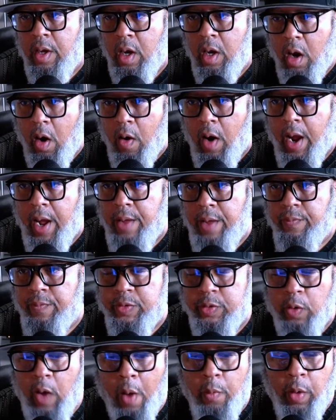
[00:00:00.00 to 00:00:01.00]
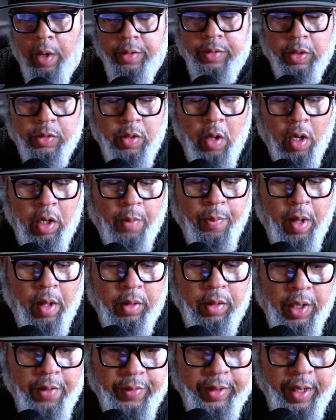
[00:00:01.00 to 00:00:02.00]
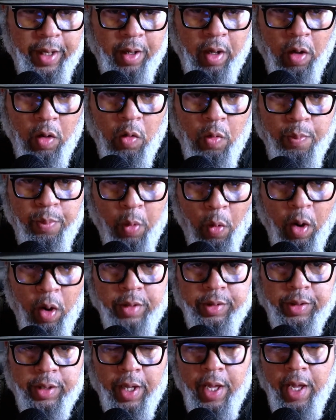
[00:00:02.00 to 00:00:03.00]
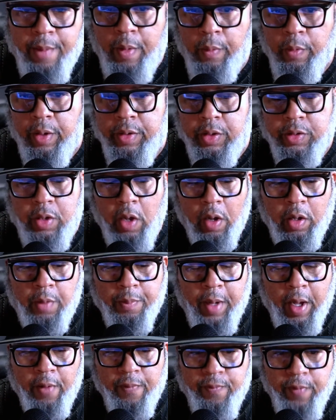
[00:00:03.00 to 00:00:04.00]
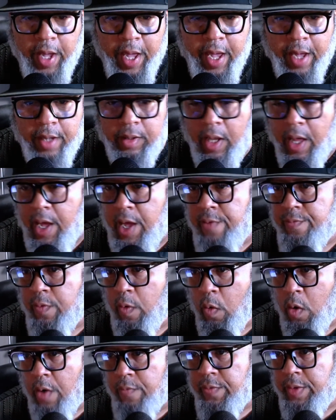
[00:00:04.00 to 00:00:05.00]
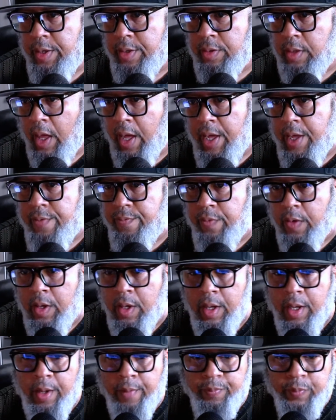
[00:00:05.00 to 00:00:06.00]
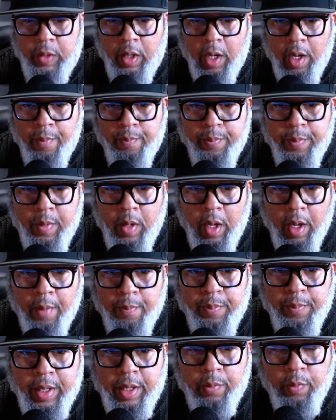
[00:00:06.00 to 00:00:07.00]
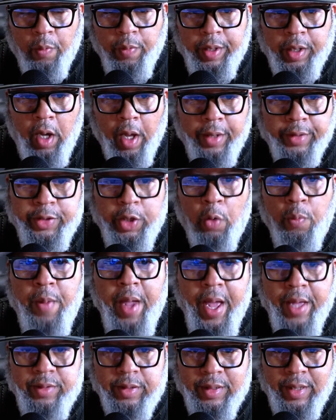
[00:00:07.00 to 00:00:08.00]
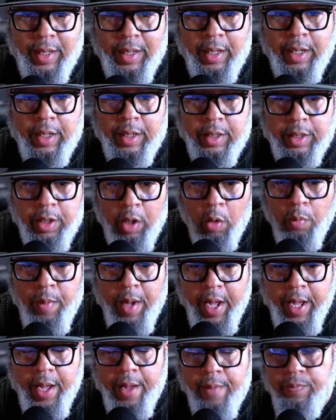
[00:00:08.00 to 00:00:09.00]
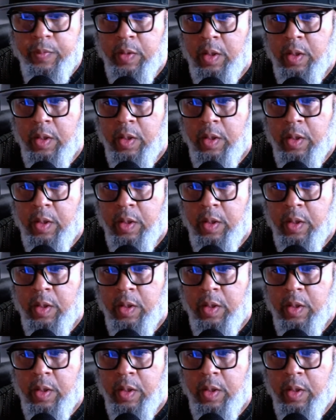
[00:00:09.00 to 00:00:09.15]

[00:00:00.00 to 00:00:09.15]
All right, so I wanted to talk about living at home part time. I wanted to talk about van life, RV life, being what we call a domestic nomad.